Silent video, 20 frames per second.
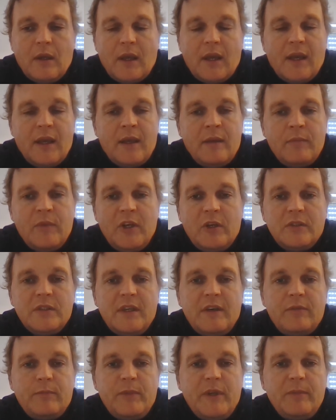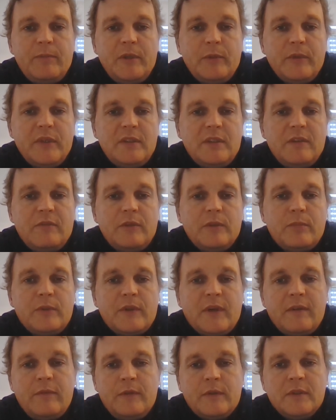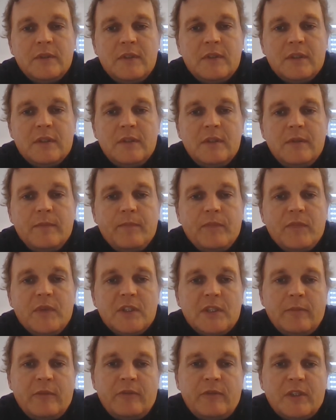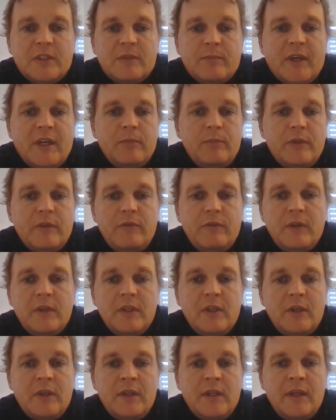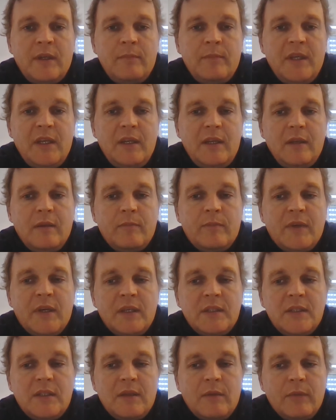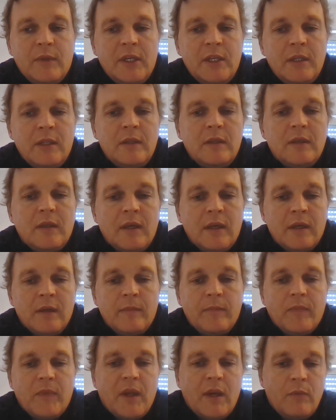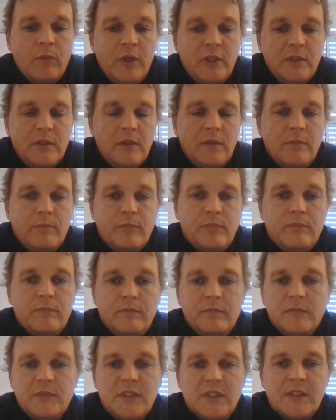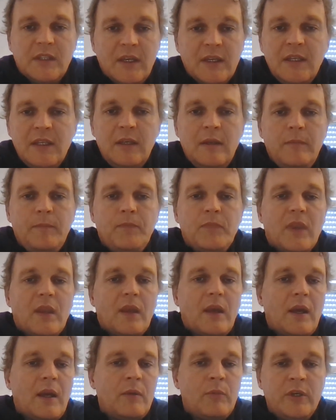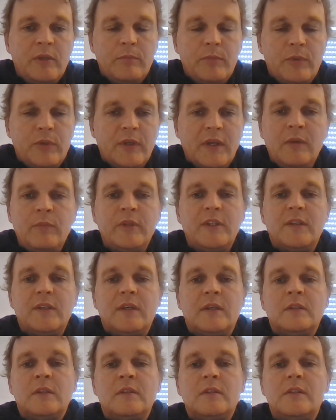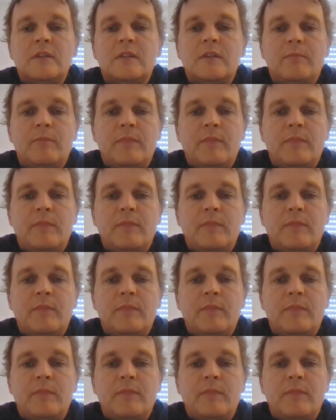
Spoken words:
And we also have people with different preferences. Some of us might prefer the online meeting, might say, well, I want to study, I want to pray with others,